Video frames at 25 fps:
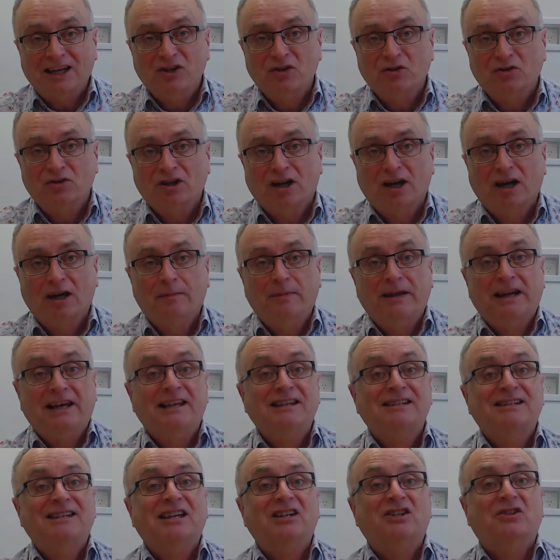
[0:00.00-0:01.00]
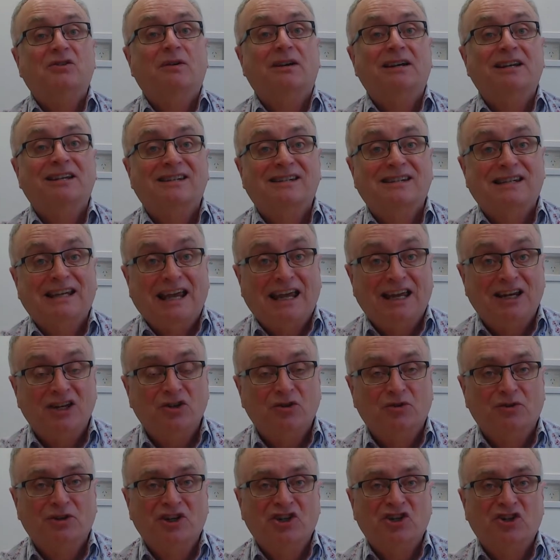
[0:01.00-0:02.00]
your diabetes, gets to understand
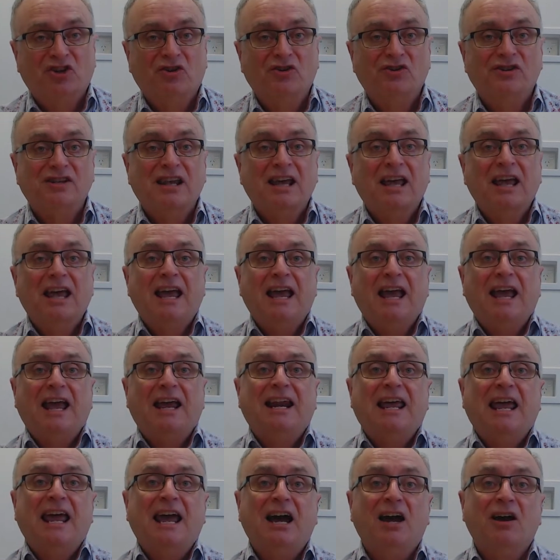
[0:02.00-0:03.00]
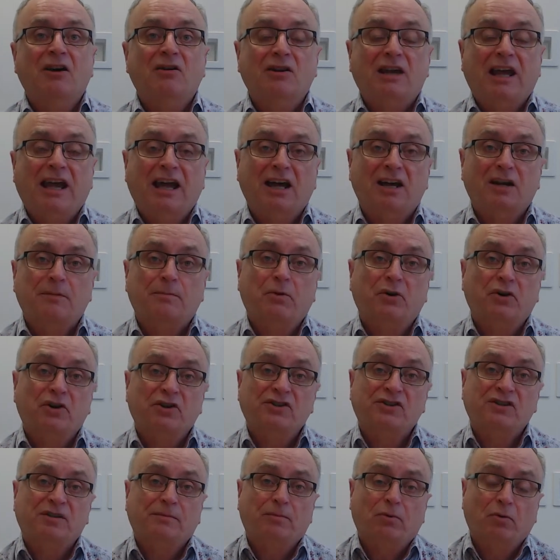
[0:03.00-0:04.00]
your issues and how to put in
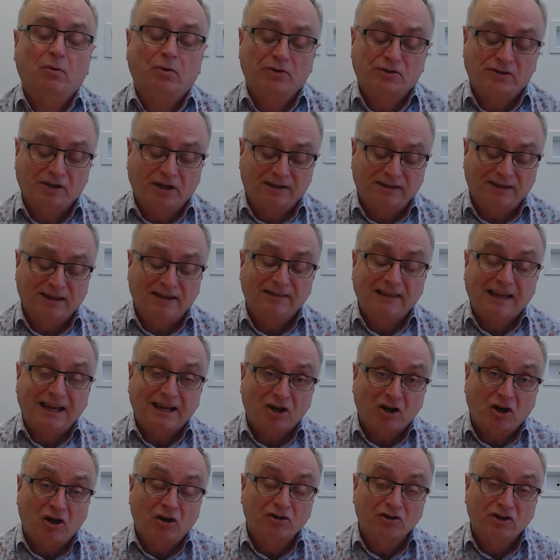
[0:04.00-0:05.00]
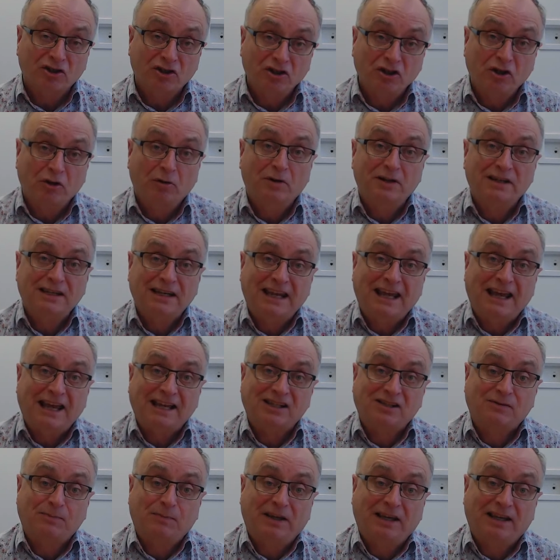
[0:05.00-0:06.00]
support. So I think that continuity
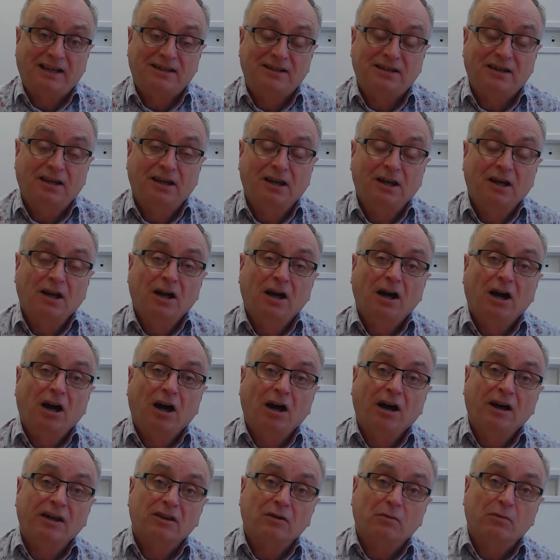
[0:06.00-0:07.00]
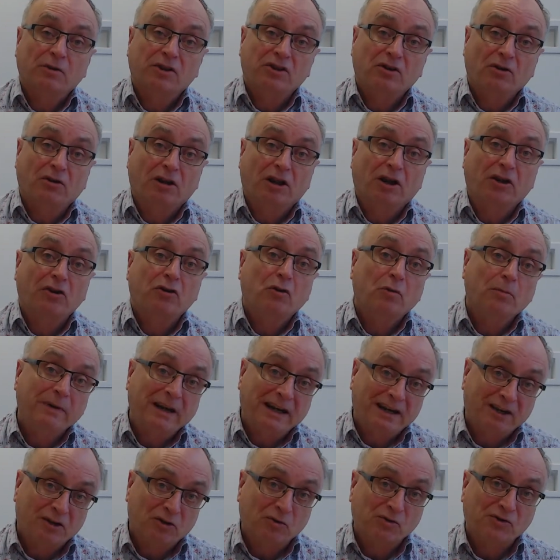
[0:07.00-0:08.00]
aspect, either with your local
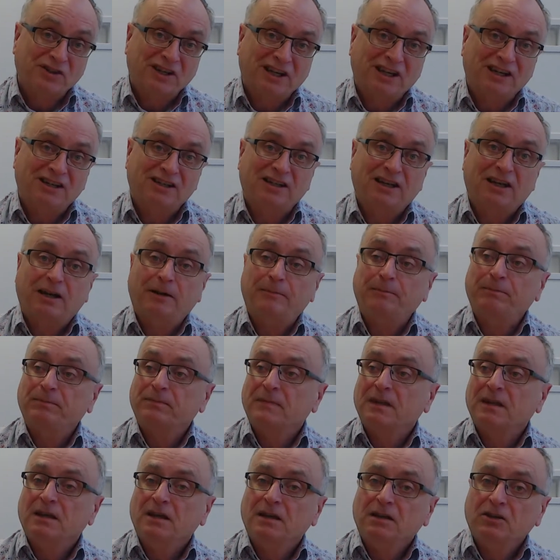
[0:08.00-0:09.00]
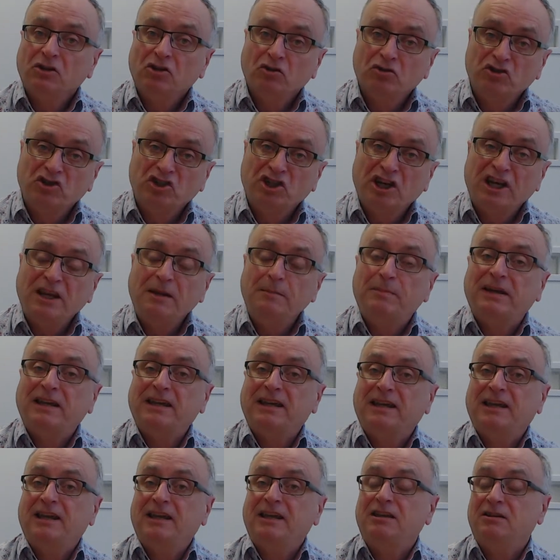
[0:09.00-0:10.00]
medical centre, your
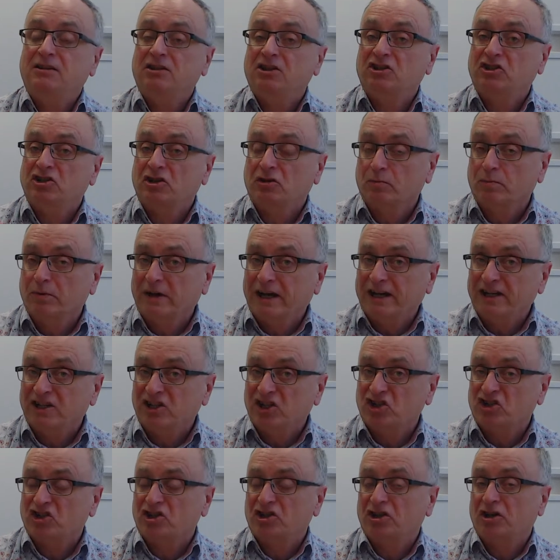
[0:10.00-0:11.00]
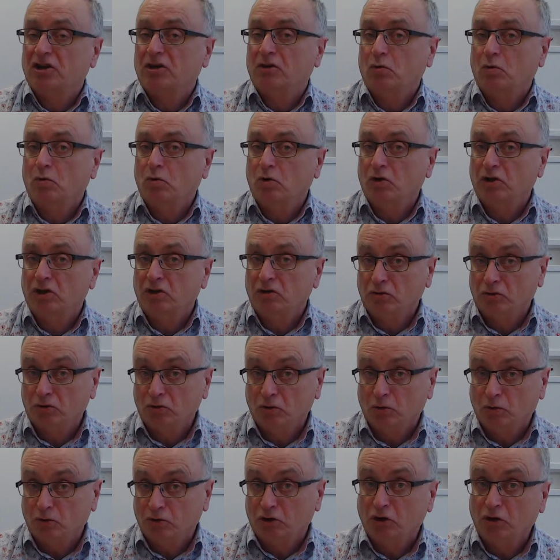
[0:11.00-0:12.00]
GP, your general practitioner, or
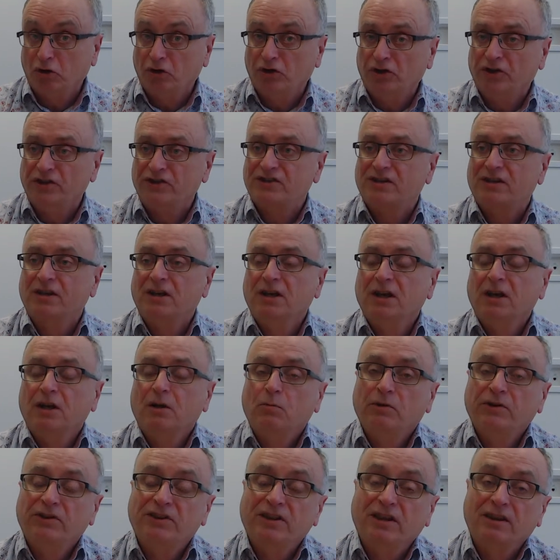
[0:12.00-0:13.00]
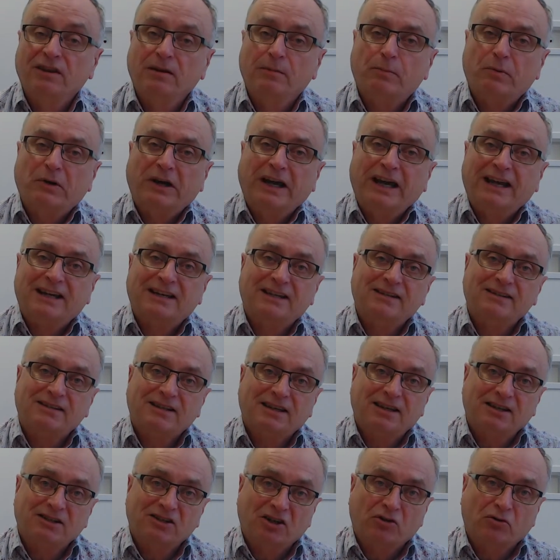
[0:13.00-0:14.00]
your nurse within the practice,
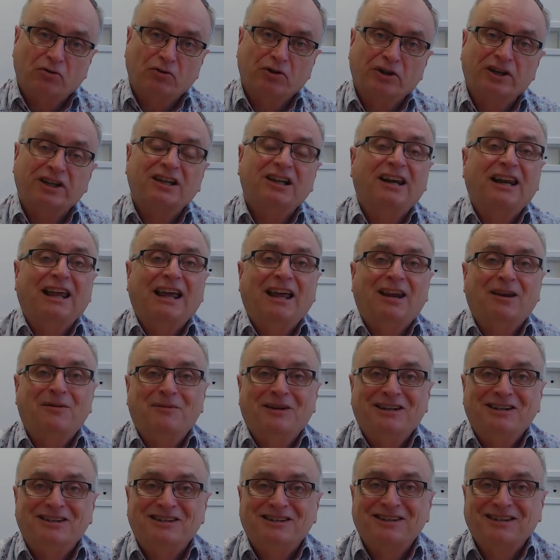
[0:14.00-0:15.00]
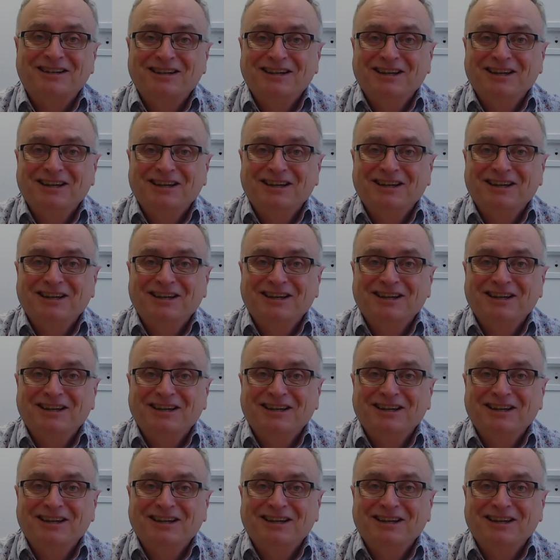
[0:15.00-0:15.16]
is a critical element